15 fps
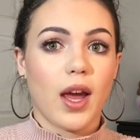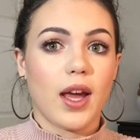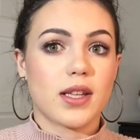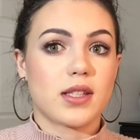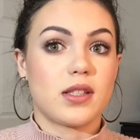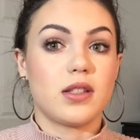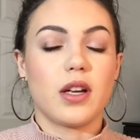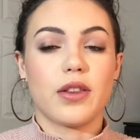
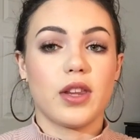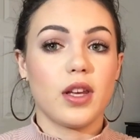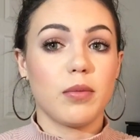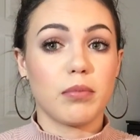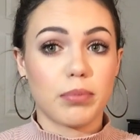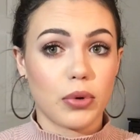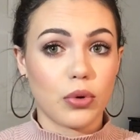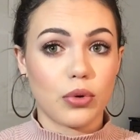It's
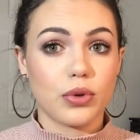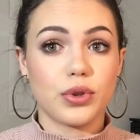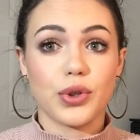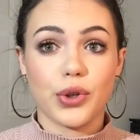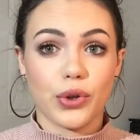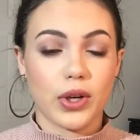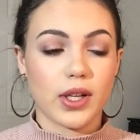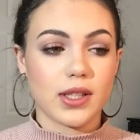nothing bold
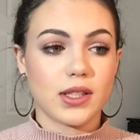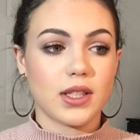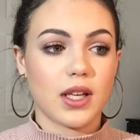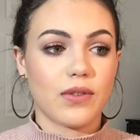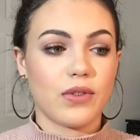or crazy.